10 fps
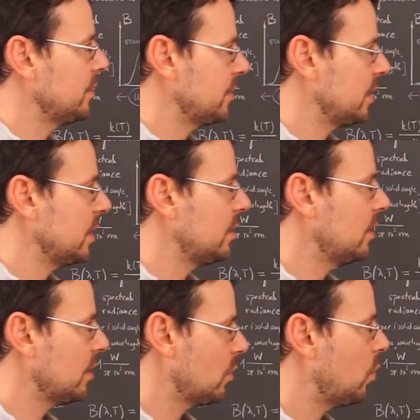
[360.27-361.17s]

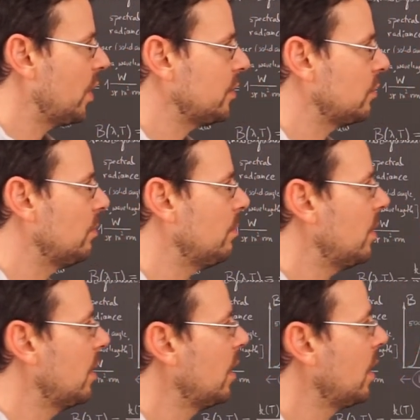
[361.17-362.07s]
singular quantum,
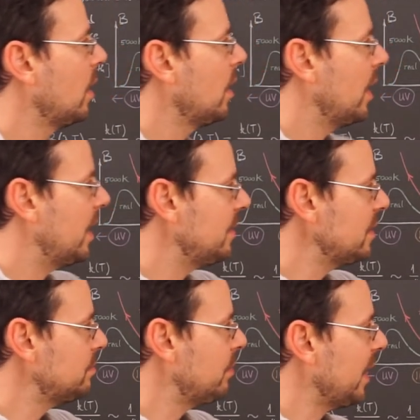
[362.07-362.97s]
and
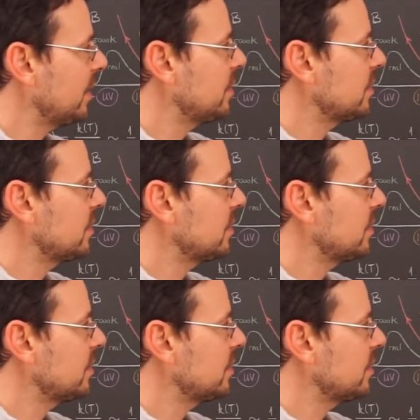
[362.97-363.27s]
these packets